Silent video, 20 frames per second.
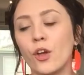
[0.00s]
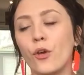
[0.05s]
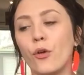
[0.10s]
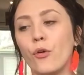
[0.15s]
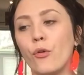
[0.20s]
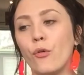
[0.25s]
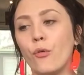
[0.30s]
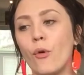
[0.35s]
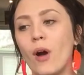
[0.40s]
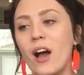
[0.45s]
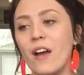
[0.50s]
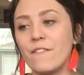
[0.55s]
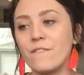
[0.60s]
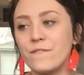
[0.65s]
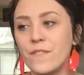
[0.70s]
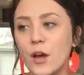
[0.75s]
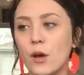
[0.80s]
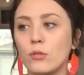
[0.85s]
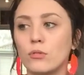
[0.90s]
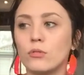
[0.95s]
who I
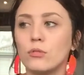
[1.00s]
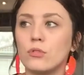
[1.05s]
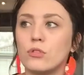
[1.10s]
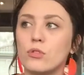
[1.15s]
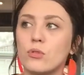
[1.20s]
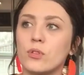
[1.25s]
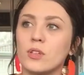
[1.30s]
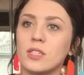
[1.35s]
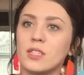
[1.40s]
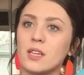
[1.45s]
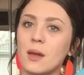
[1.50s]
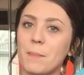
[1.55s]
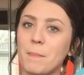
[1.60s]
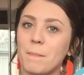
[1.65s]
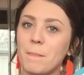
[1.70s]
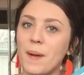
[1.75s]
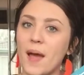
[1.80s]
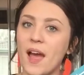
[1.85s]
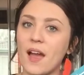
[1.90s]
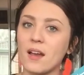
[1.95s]
felt took a step
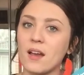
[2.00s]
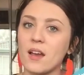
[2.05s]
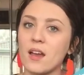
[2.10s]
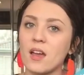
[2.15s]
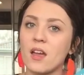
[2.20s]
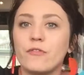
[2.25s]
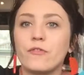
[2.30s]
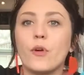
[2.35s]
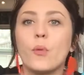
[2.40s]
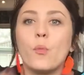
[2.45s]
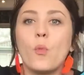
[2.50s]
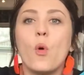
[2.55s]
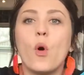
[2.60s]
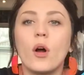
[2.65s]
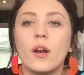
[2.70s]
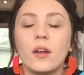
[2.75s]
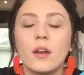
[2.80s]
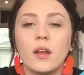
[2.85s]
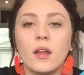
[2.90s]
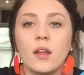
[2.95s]
back from what